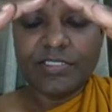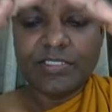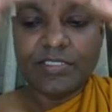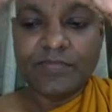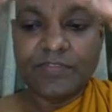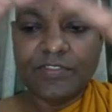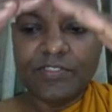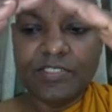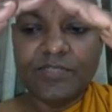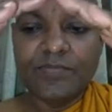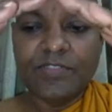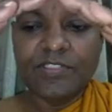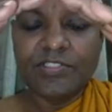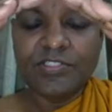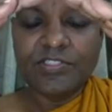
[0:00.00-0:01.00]
If it
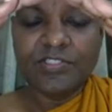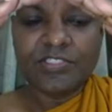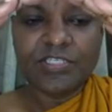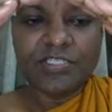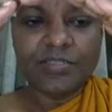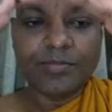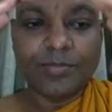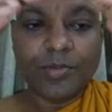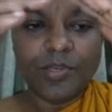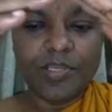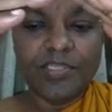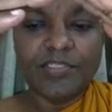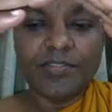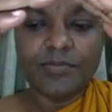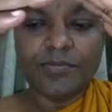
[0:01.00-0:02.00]
converges at a
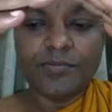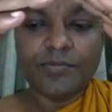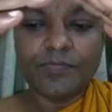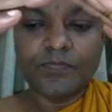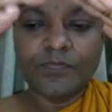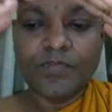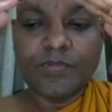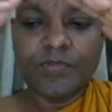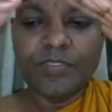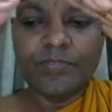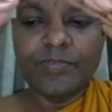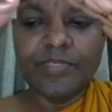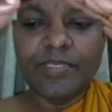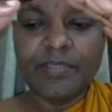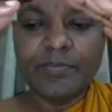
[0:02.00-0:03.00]
point, we will
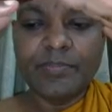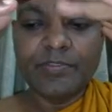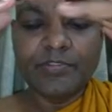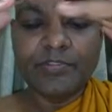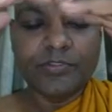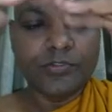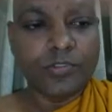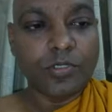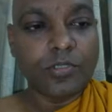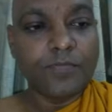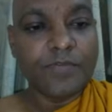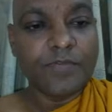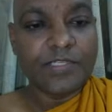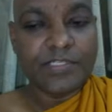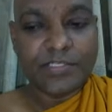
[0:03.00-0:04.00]
be able to
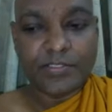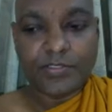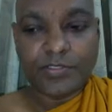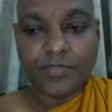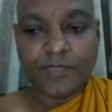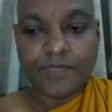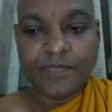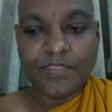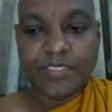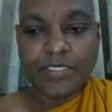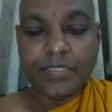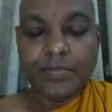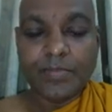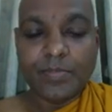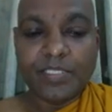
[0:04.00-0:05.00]
solve it,
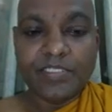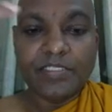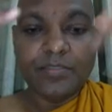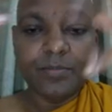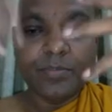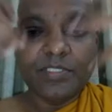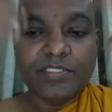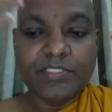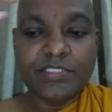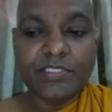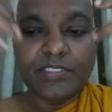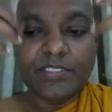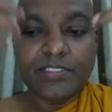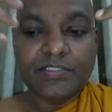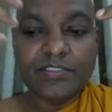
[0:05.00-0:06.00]
but
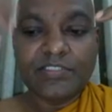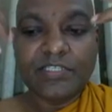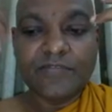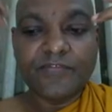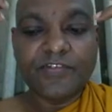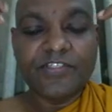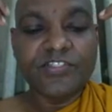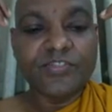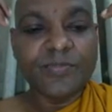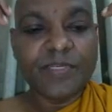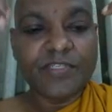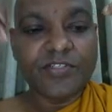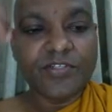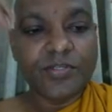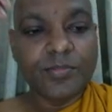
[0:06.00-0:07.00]
the suffering
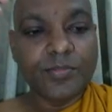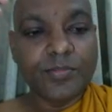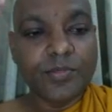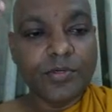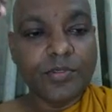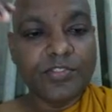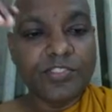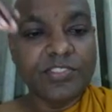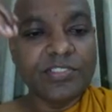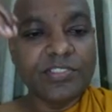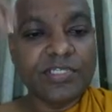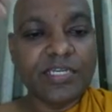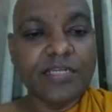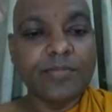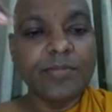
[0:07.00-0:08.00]
spectrum, or the
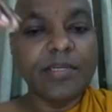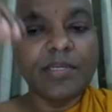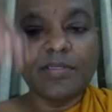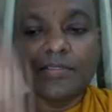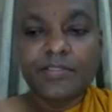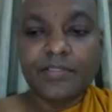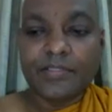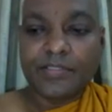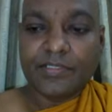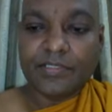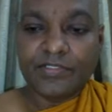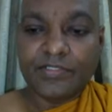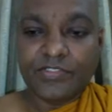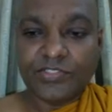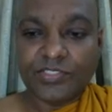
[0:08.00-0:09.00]
karma,
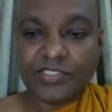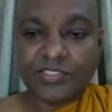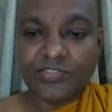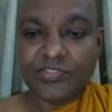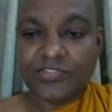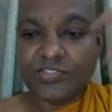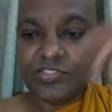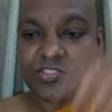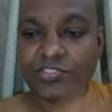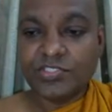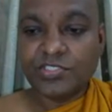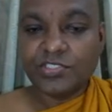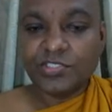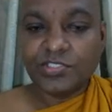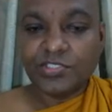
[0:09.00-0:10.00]
as you can
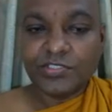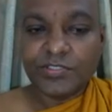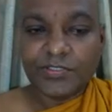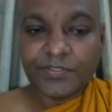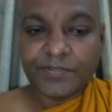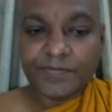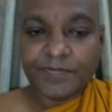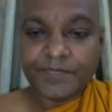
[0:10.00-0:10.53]
see, yeah.